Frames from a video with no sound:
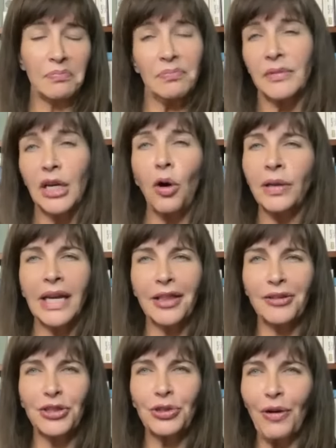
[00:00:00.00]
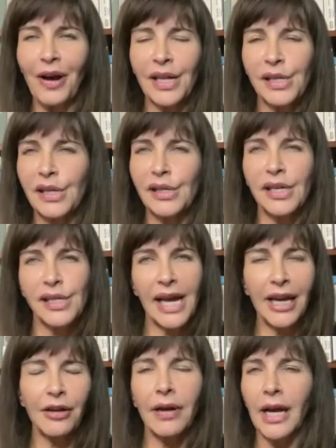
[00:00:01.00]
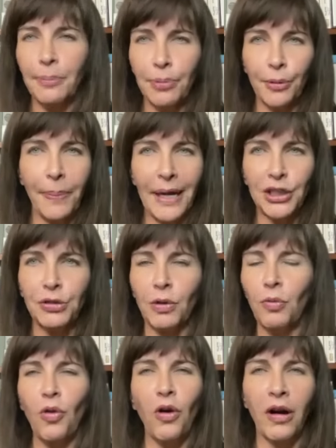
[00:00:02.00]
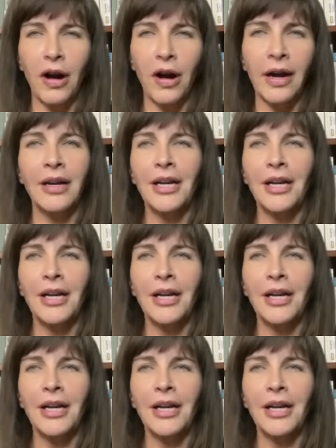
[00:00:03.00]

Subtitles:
The only other choice is to say, okay, perpetual war,